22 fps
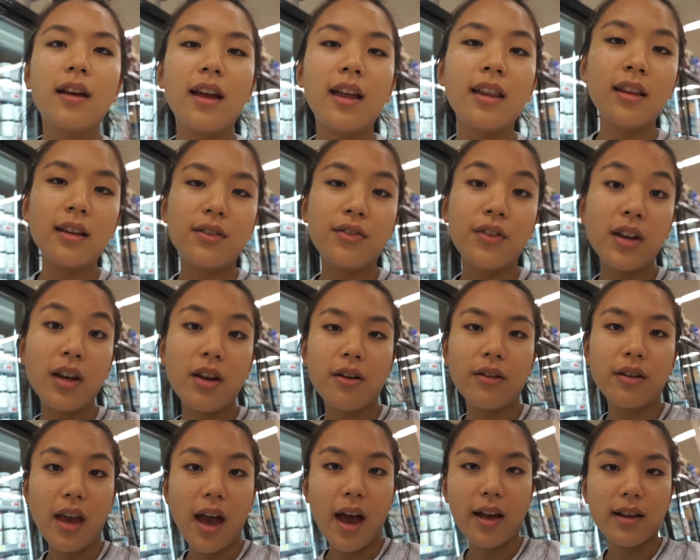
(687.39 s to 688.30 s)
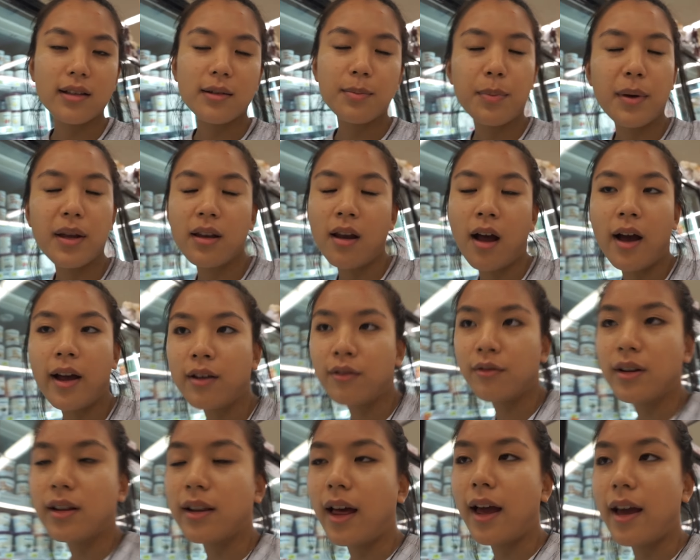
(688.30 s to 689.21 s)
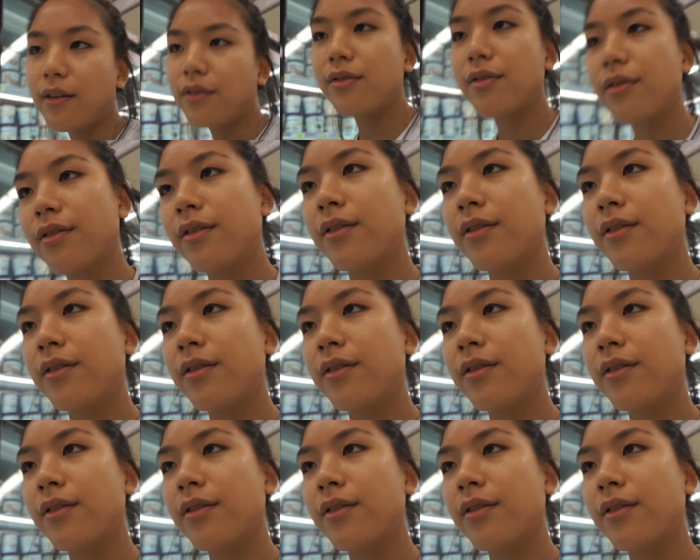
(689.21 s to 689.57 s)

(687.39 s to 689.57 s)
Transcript: In this video, yes, but not in real life.